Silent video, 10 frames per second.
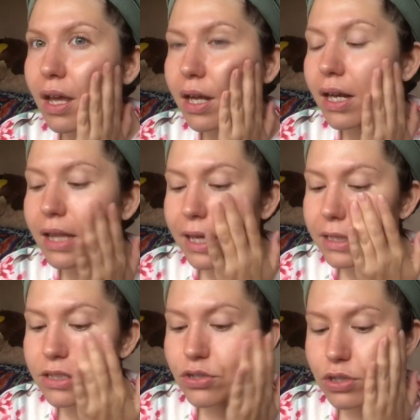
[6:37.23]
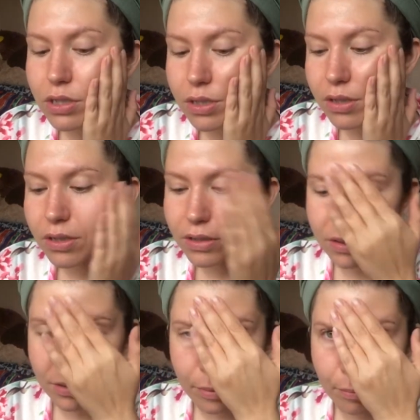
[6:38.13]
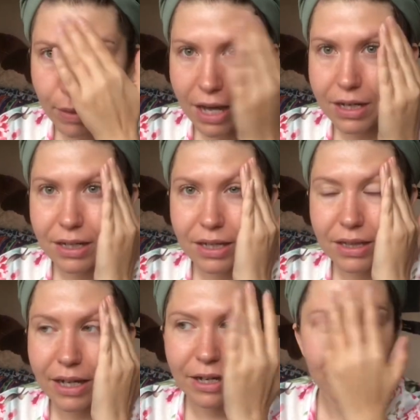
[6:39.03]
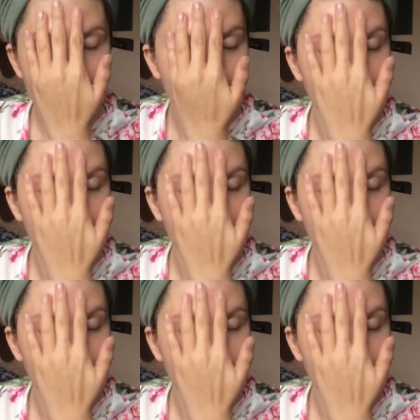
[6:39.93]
And I like to just pat it in there.